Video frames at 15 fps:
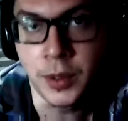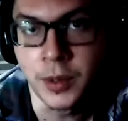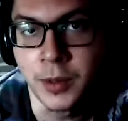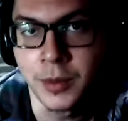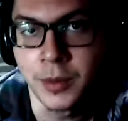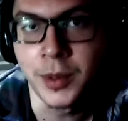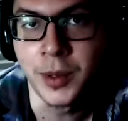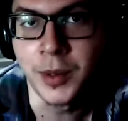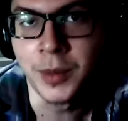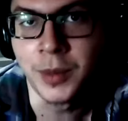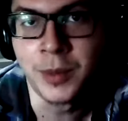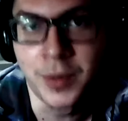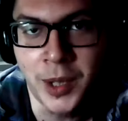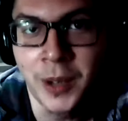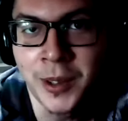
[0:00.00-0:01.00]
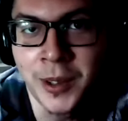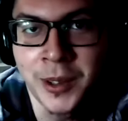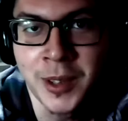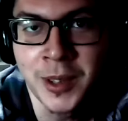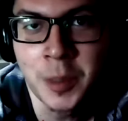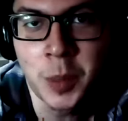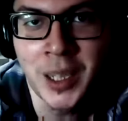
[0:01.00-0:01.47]
to tell you
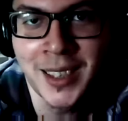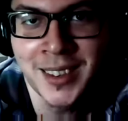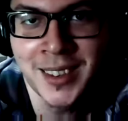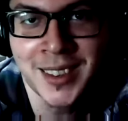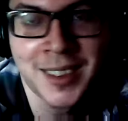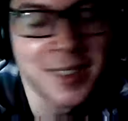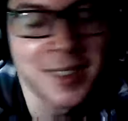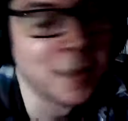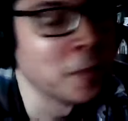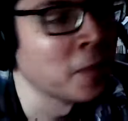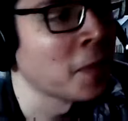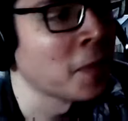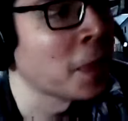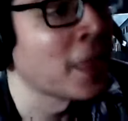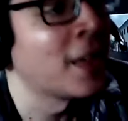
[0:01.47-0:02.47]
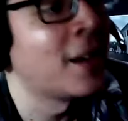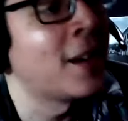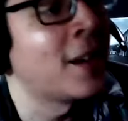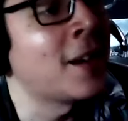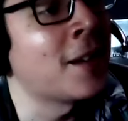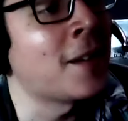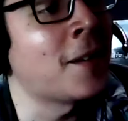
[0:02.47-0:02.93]
the places?
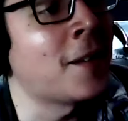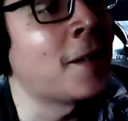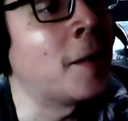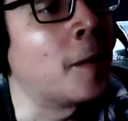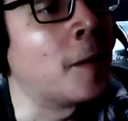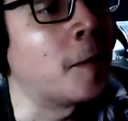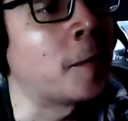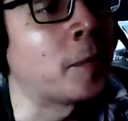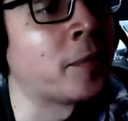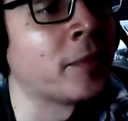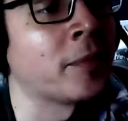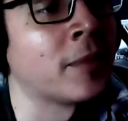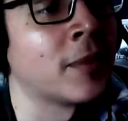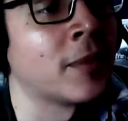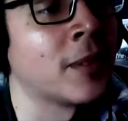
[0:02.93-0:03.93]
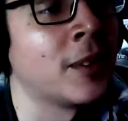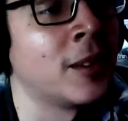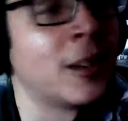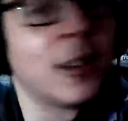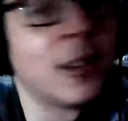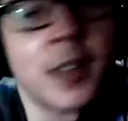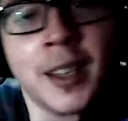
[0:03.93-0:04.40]

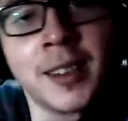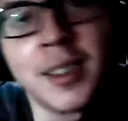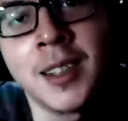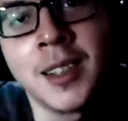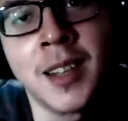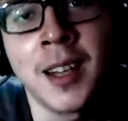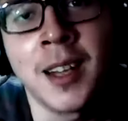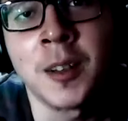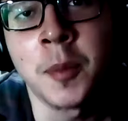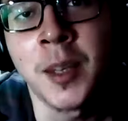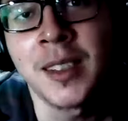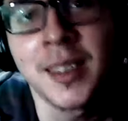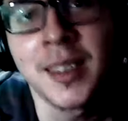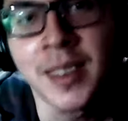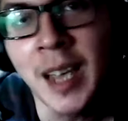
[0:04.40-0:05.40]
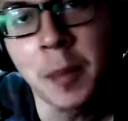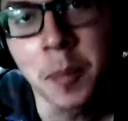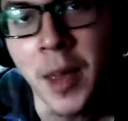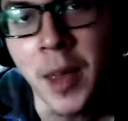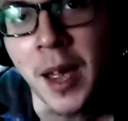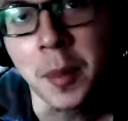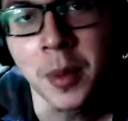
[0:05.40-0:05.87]
Yeah, you can see that on my Snap
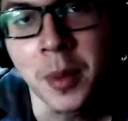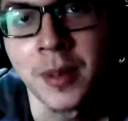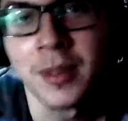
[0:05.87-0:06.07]
map.